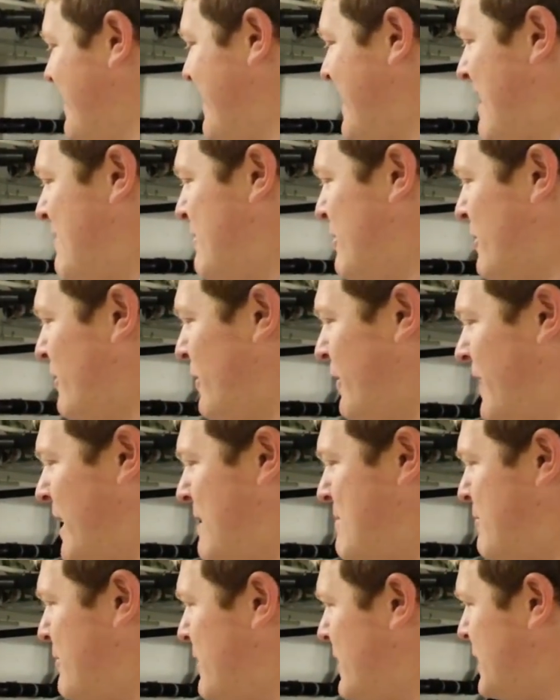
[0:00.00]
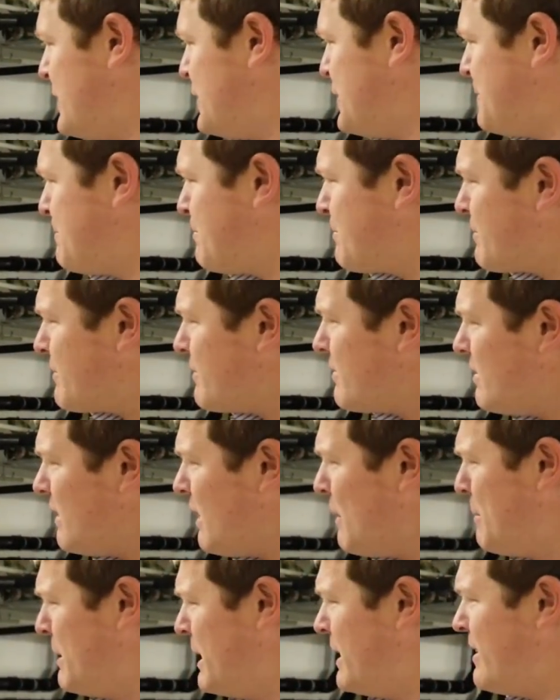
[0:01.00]
It's never got the same finish,
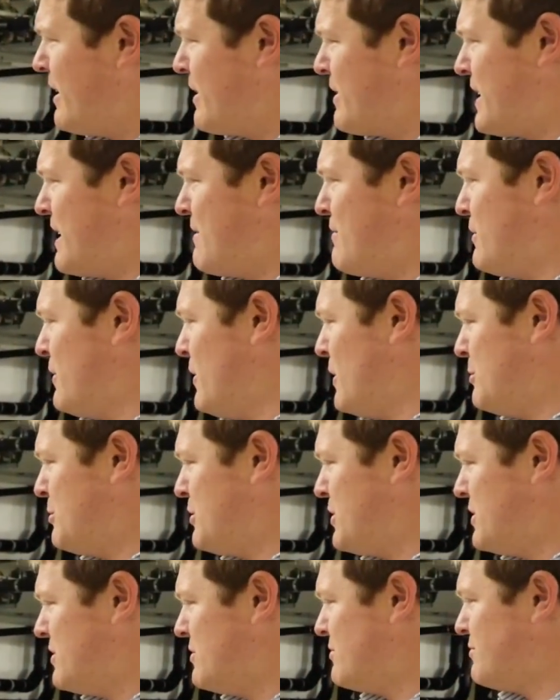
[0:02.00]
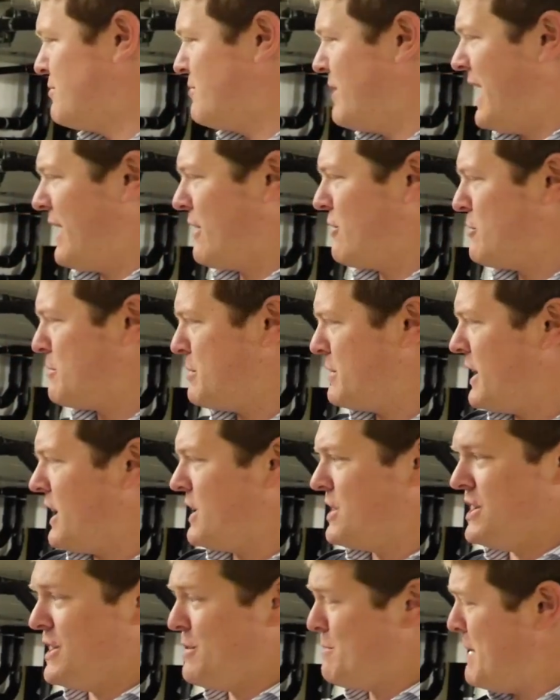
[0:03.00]
but it does give you the option of extra
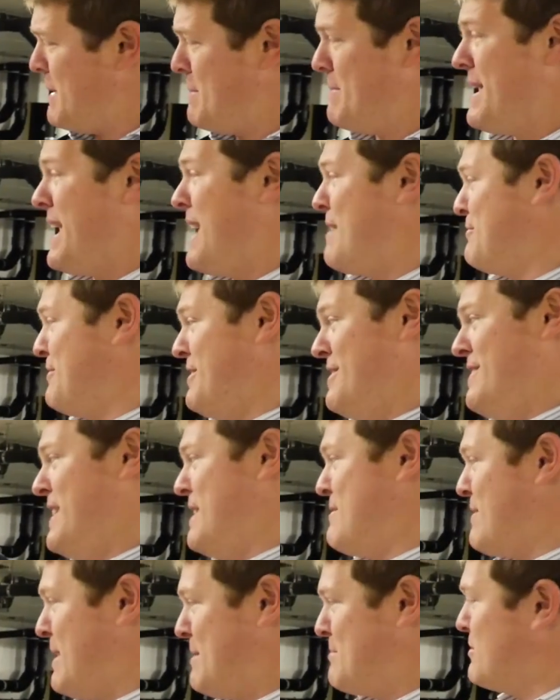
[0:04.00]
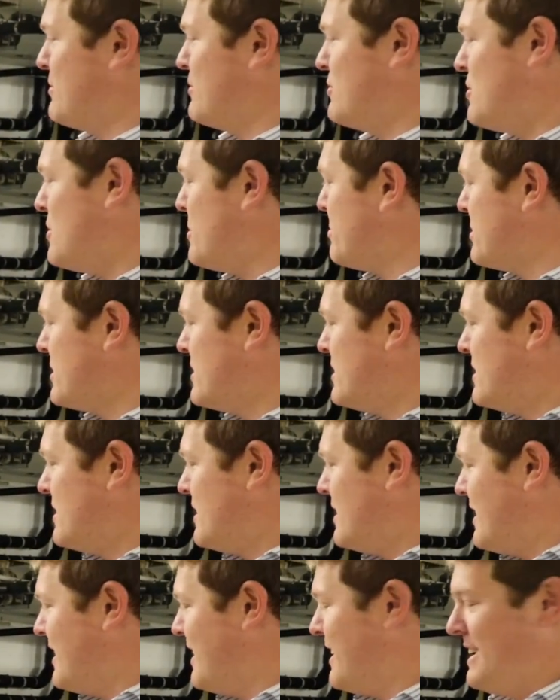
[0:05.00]
protection. It's PPF and then wrapped on top.
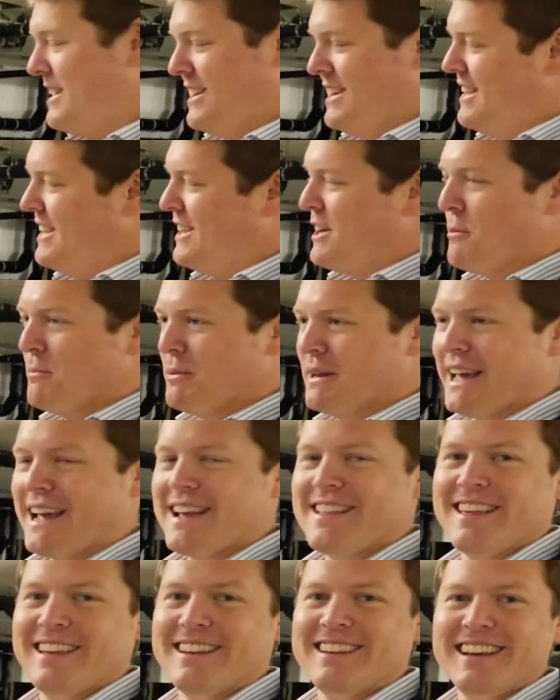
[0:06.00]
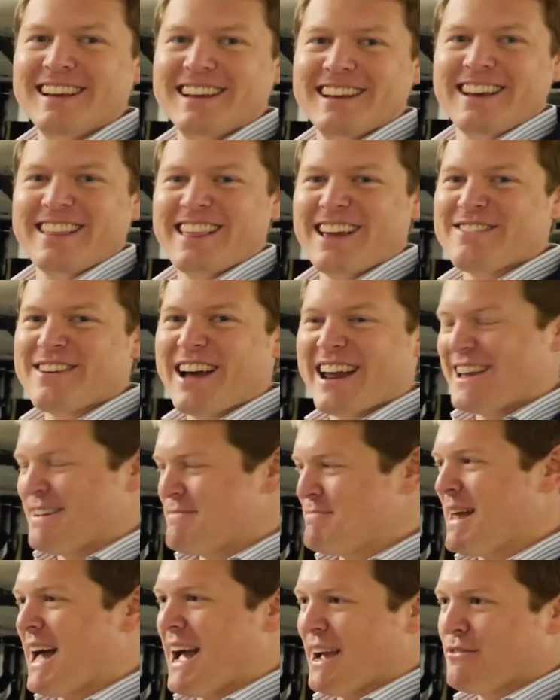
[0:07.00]
Complicated, because I ran
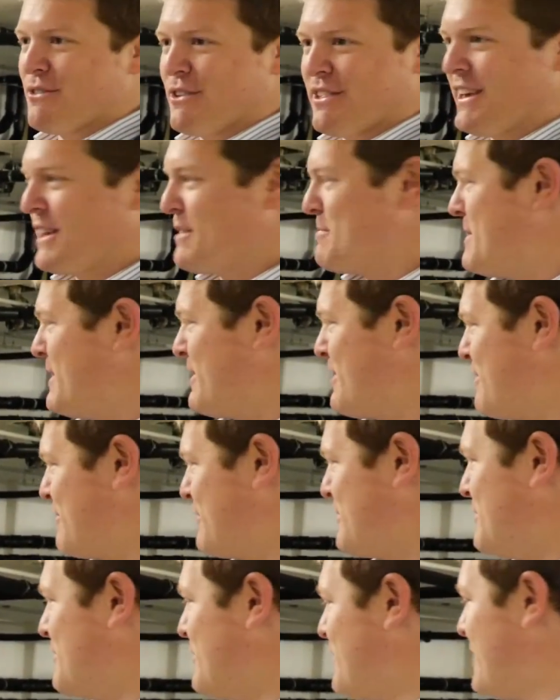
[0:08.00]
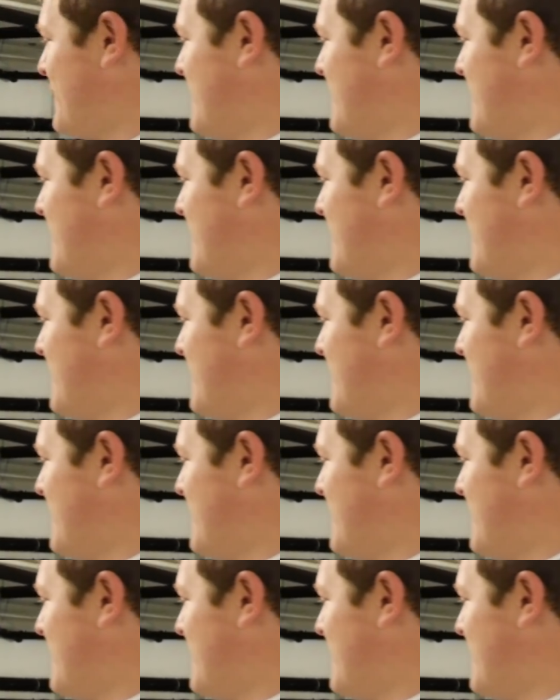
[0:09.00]
it flat for 6 months, of course.